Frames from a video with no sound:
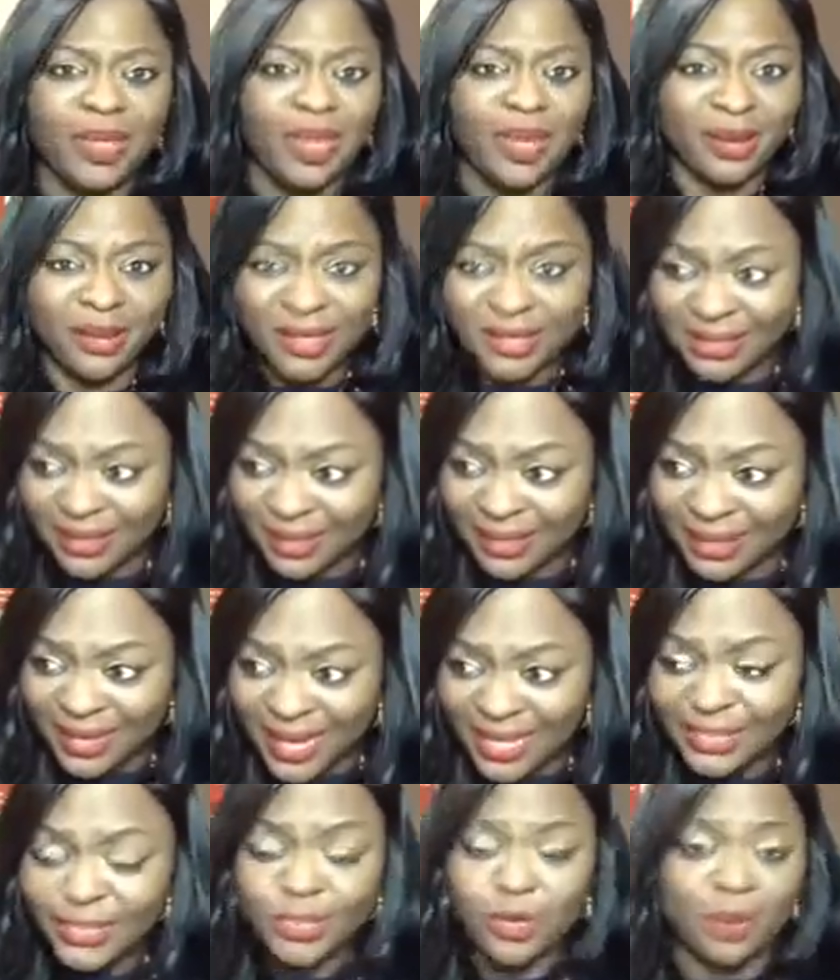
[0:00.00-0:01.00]
Because
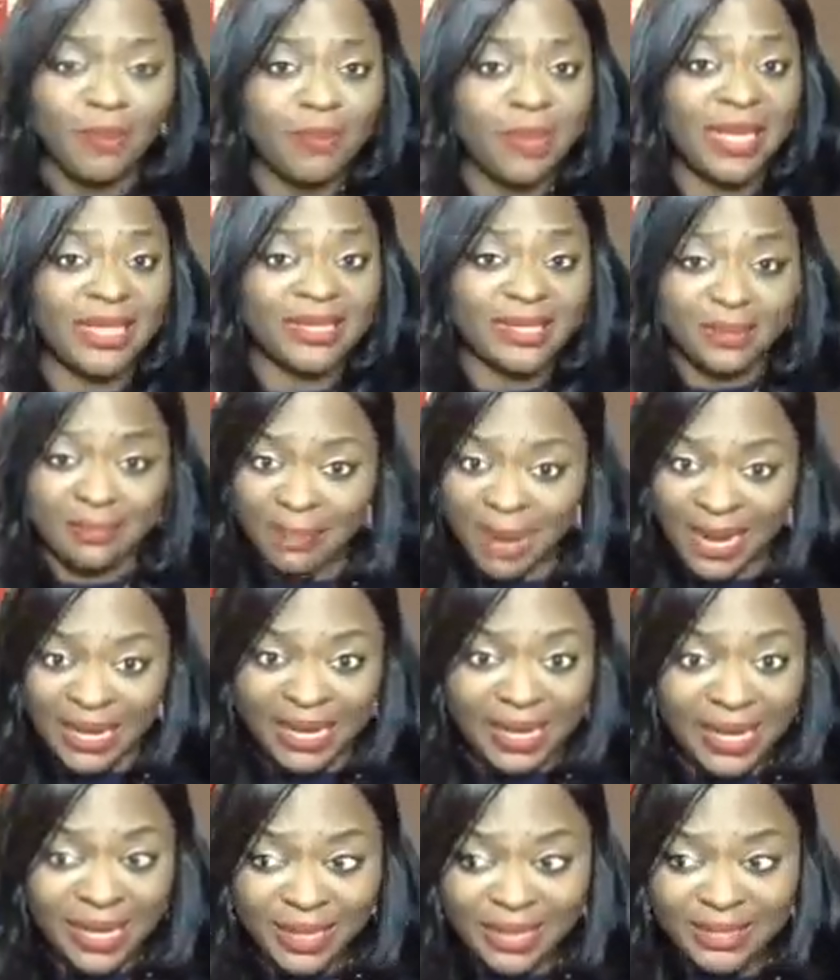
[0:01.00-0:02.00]
unless you're meeting my
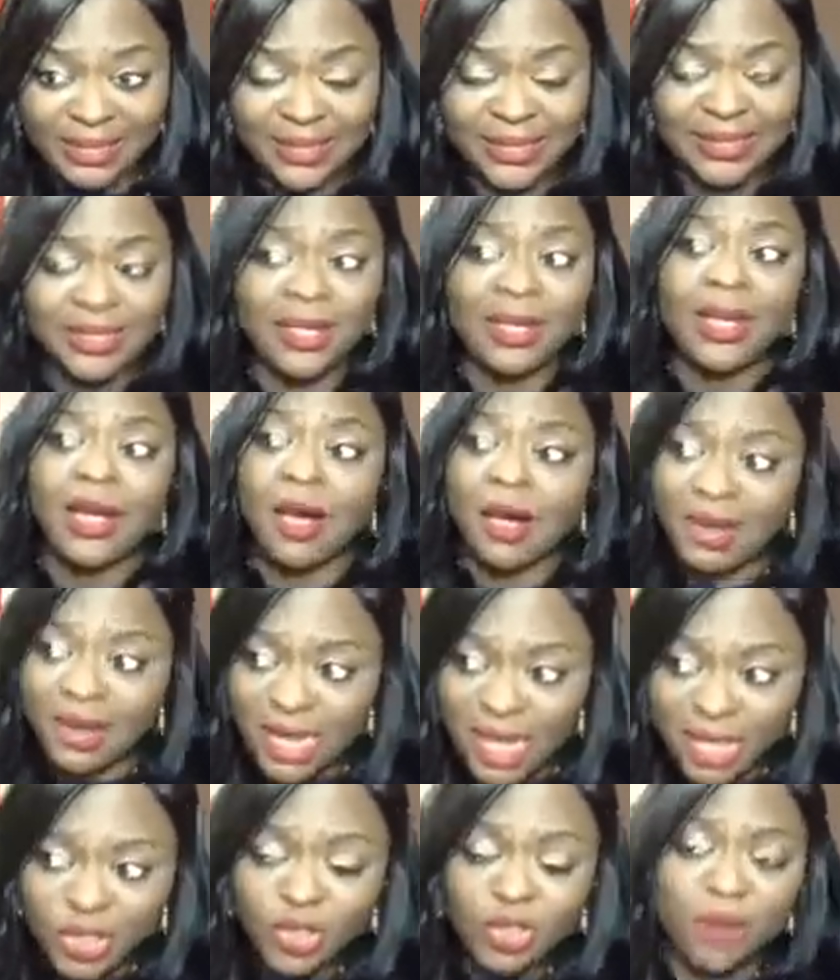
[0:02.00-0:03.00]
needs,
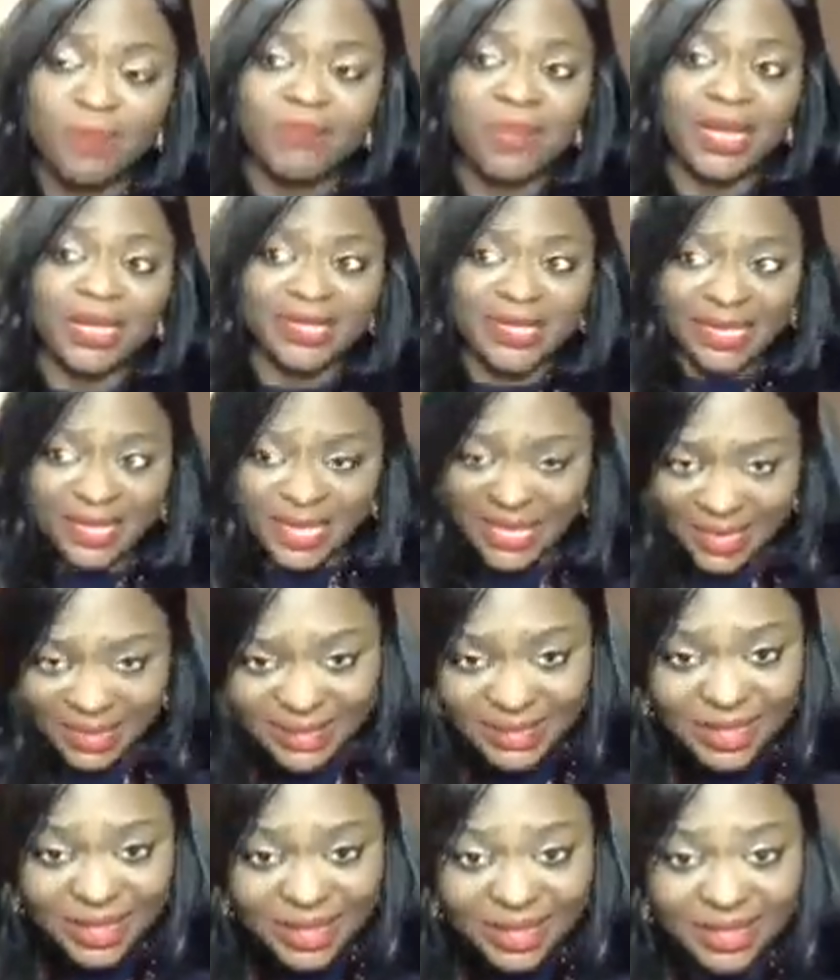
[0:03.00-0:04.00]
unless you're meeting
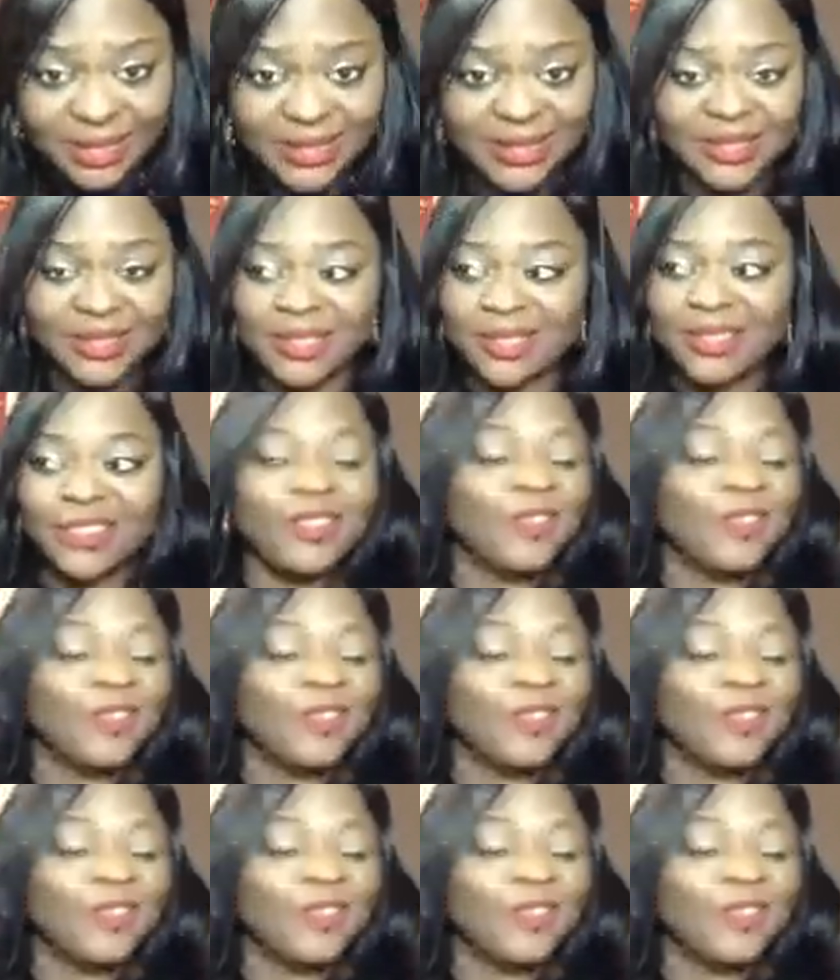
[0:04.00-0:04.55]
his needs,